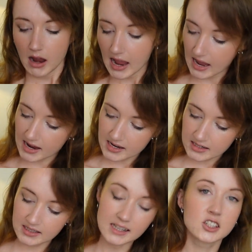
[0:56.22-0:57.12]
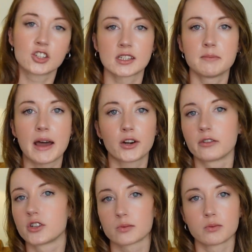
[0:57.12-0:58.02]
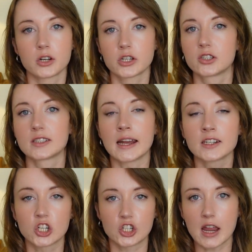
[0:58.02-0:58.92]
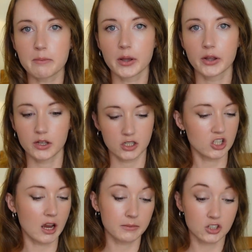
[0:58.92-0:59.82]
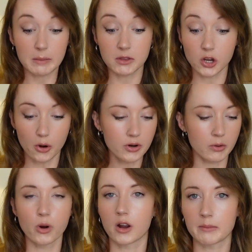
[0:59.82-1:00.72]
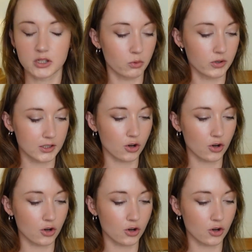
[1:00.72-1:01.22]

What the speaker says: And it's just a matter of just starting to shape the yoke and work up towards the